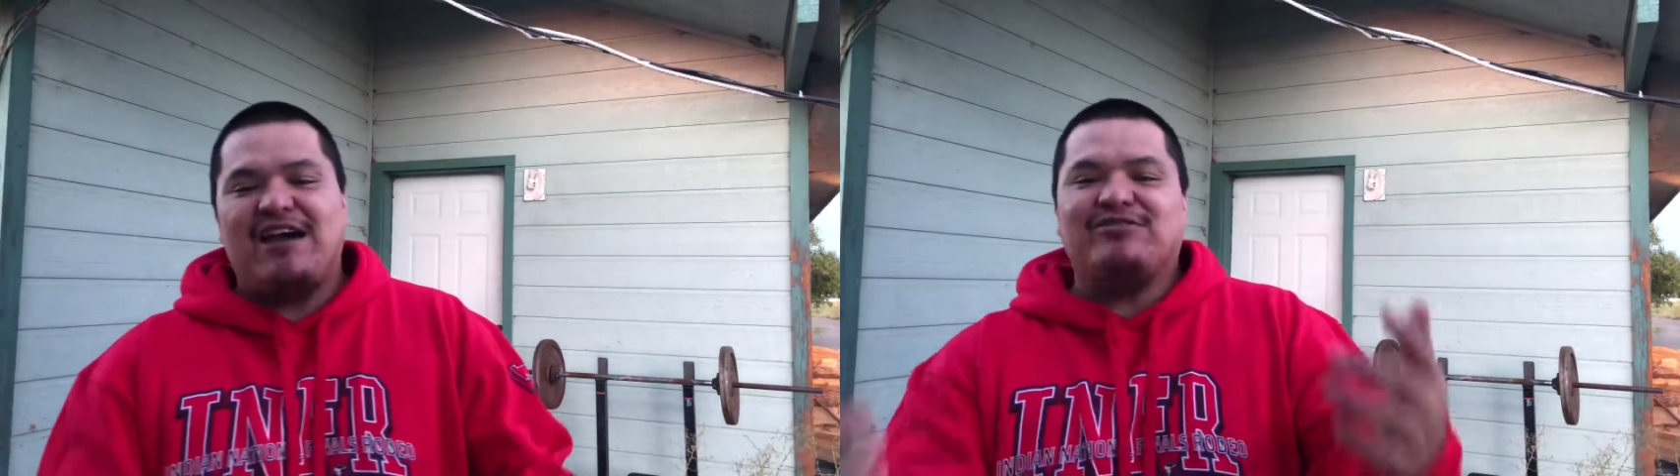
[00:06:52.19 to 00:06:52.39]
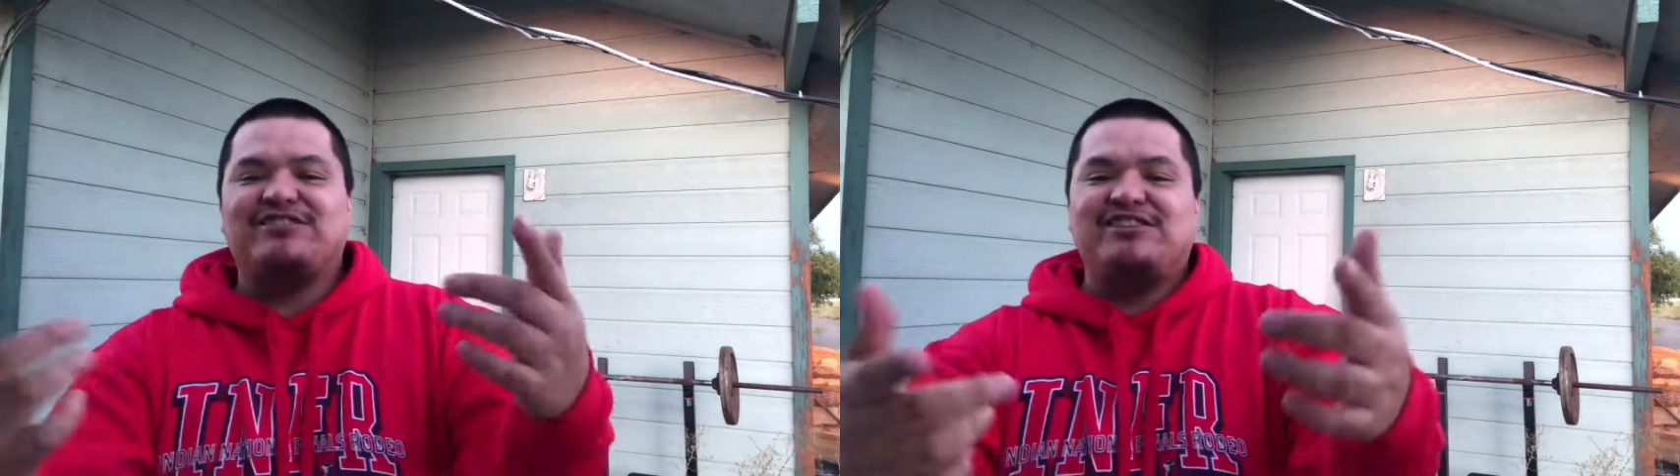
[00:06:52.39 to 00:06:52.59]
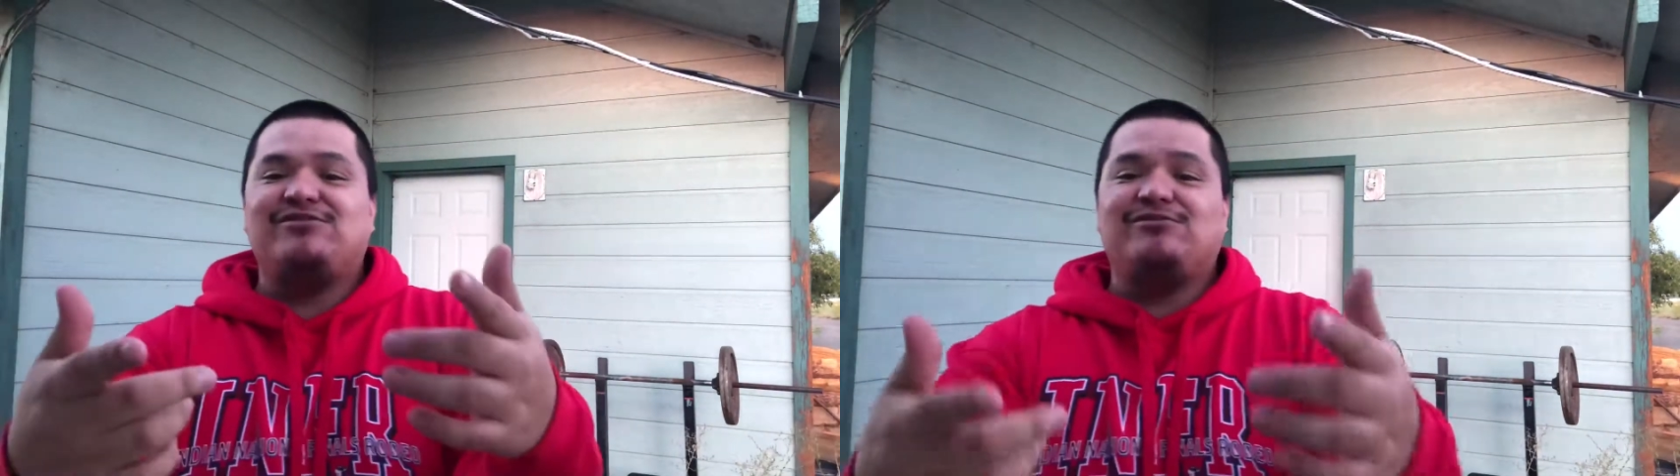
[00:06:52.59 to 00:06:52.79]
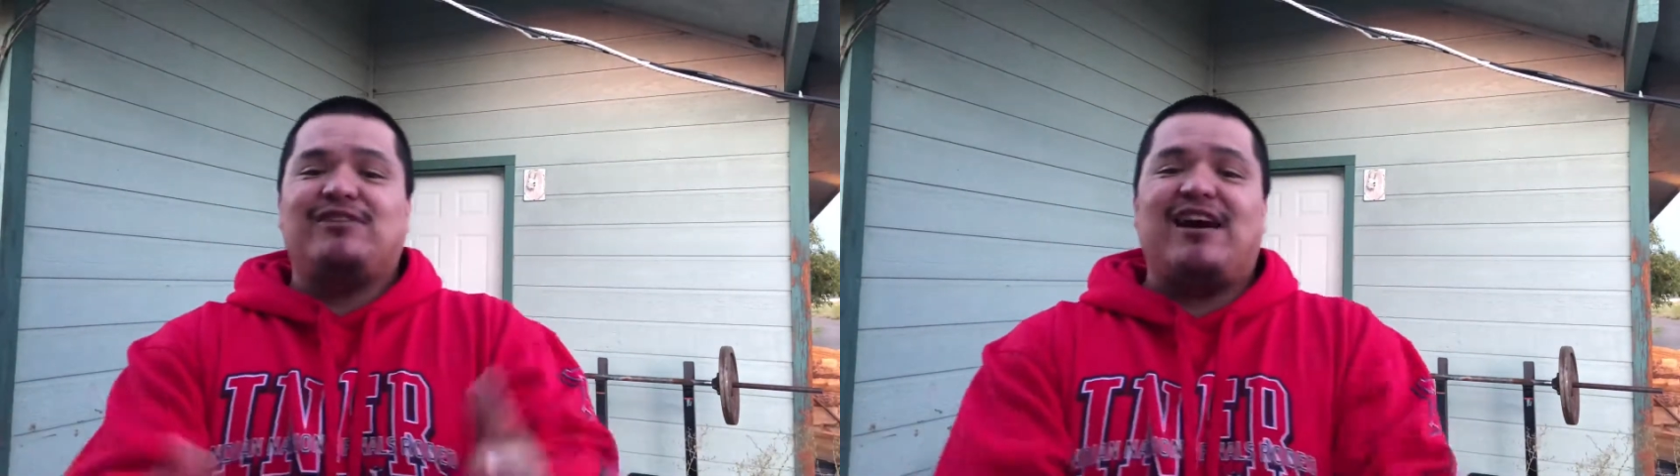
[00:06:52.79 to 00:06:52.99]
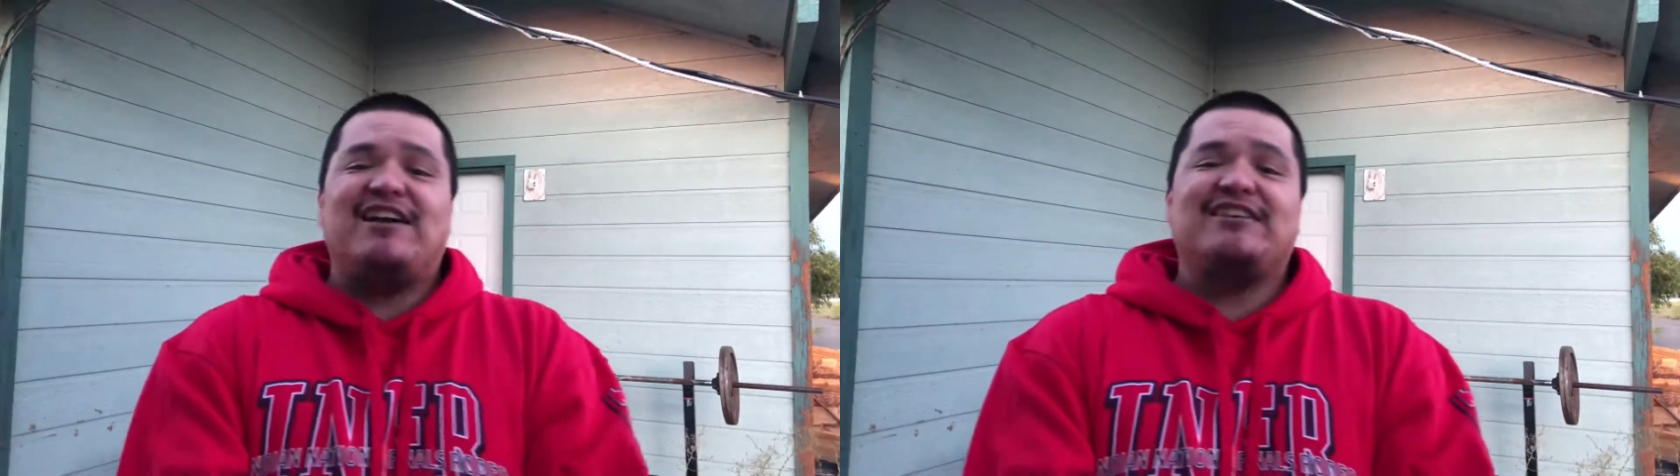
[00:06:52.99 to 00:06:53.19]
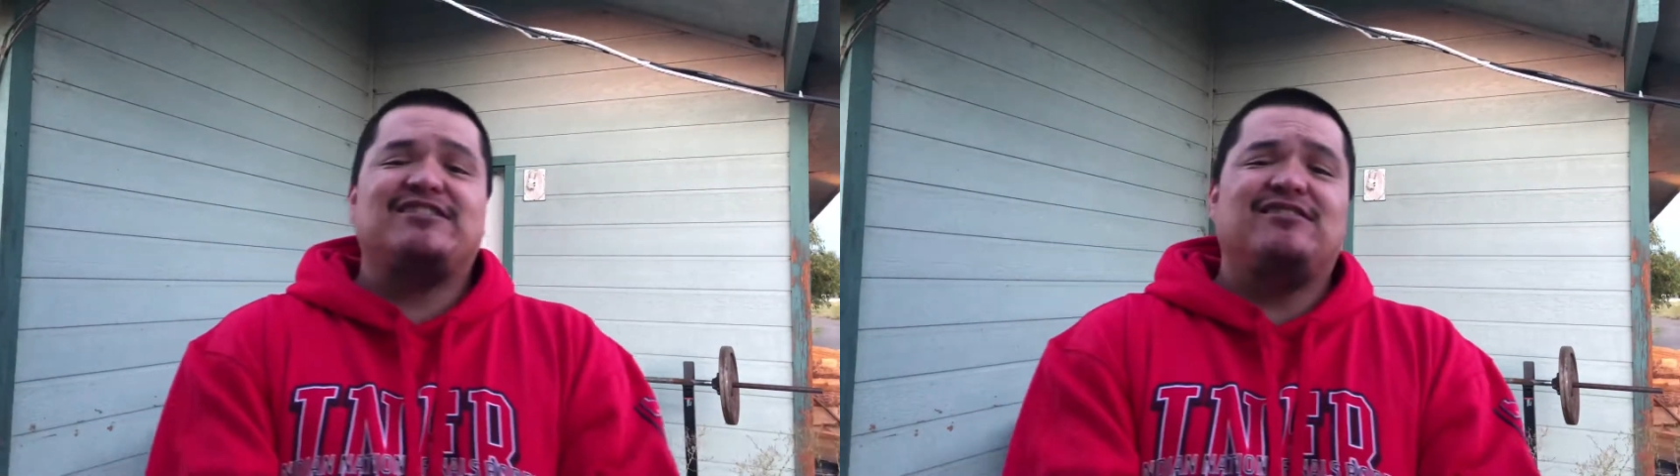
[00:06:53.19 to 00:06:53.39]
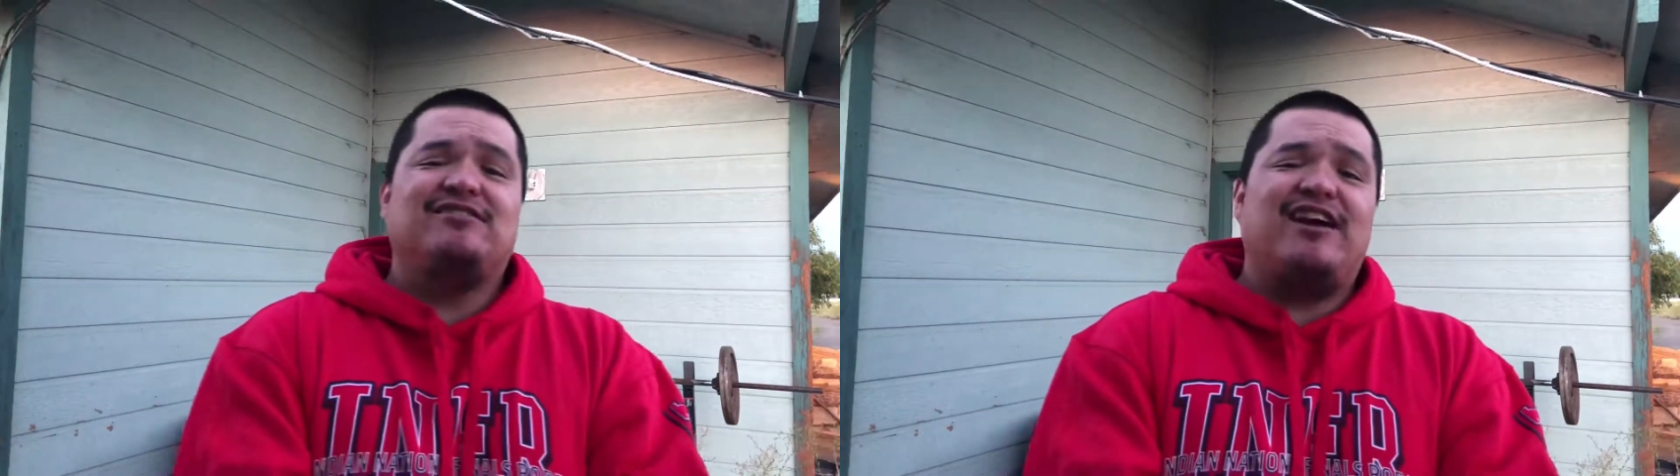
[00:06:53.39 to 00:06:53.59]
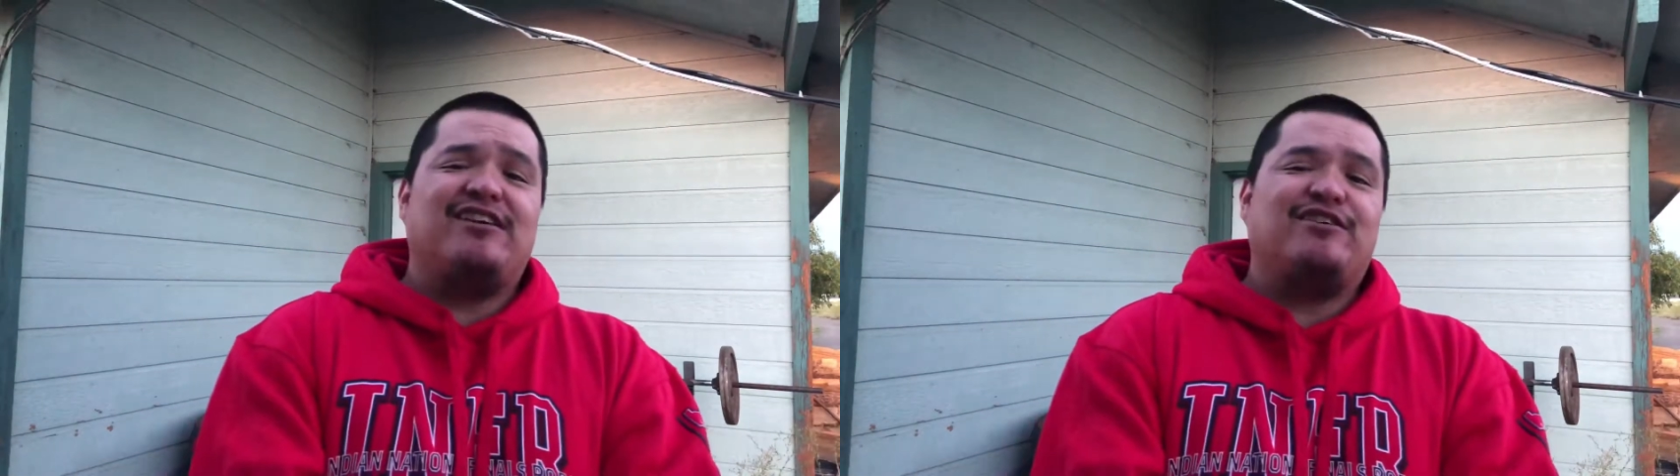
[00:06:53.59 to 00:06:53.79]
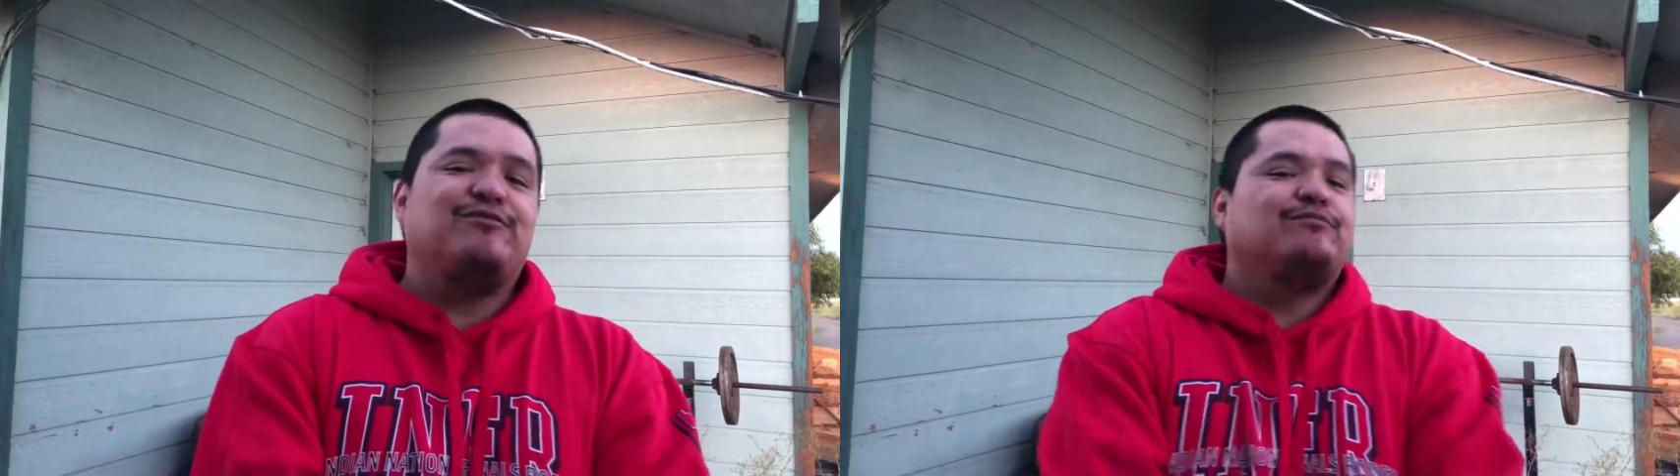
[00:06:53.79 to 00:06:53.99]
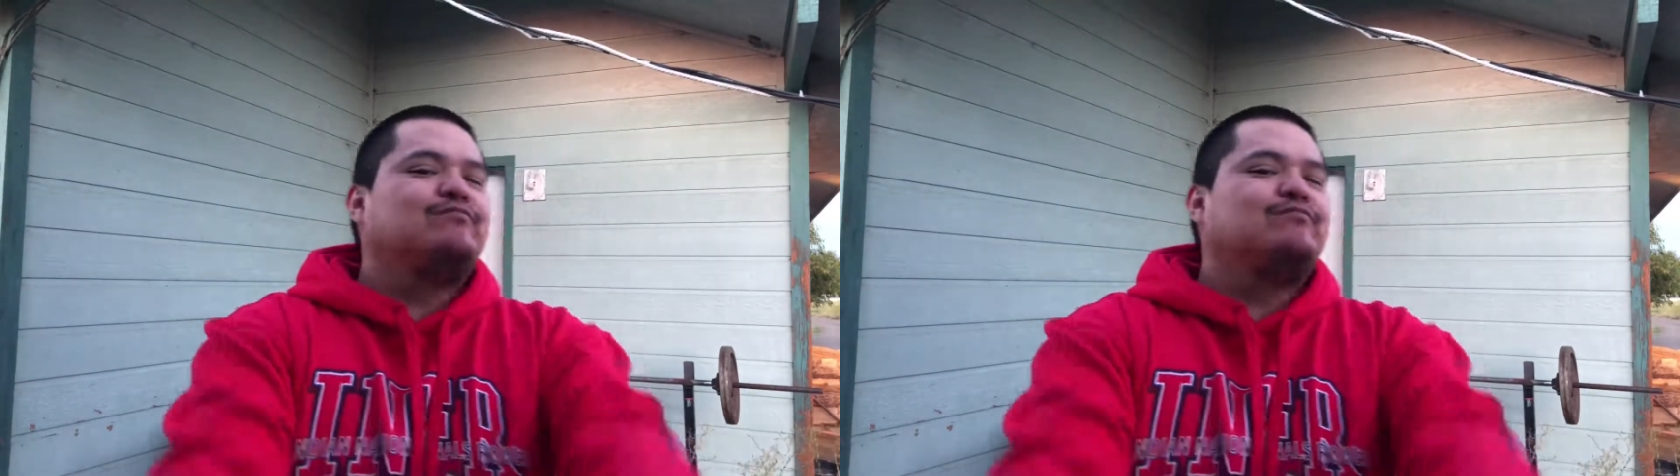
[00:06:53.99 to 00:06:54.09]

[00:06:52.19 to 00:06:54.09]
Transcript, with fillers: i will see you guys later